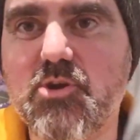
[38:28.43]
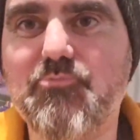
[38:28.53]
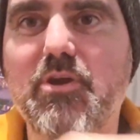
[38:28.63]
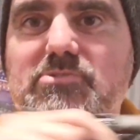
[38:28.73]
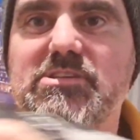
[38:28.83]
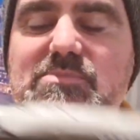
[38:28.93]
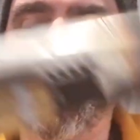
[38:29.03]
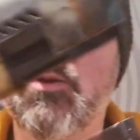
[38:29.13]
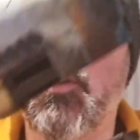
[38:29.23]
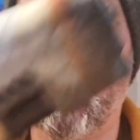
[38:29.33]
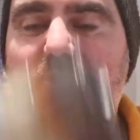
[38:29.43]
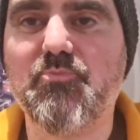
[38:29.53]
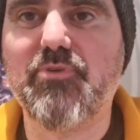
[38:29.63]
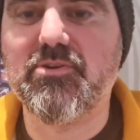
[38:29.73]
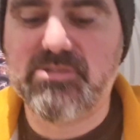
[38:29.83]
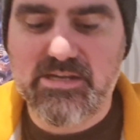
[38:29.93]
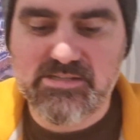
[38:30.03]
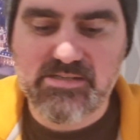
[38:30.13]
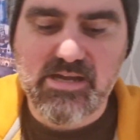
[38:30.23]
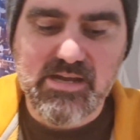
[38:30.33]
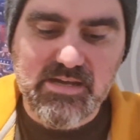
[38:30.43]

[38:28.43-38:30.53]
This whole process has been quite a long process.